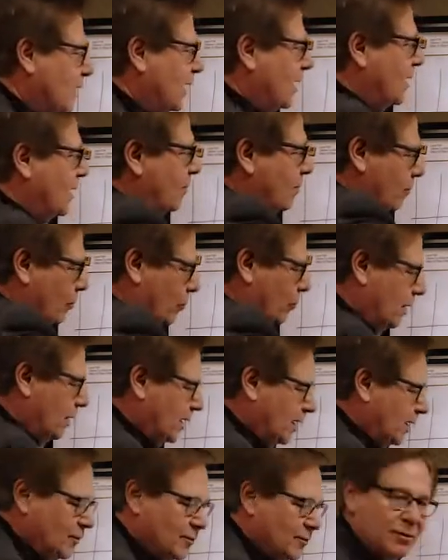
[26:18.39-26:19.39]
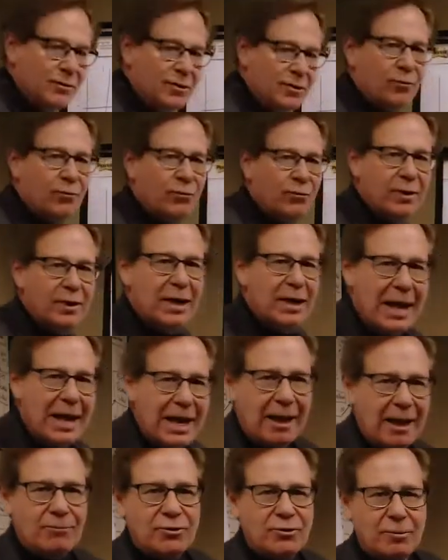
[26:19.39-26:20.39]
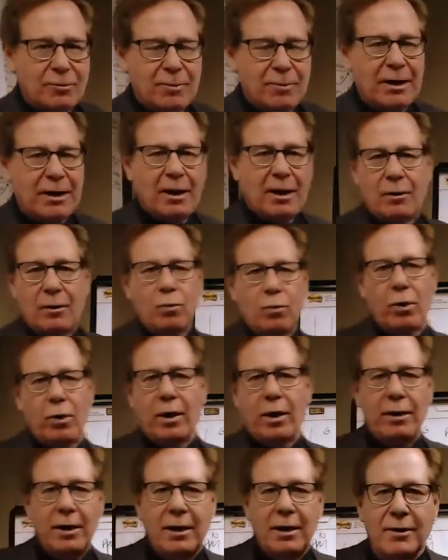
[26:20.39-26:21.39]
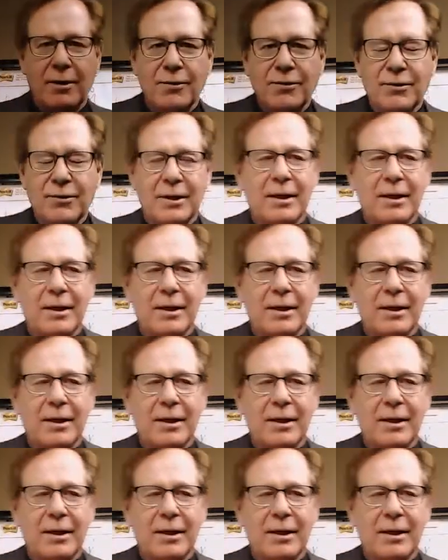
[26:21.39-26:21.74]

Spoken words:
and meridians different names depending on where it is.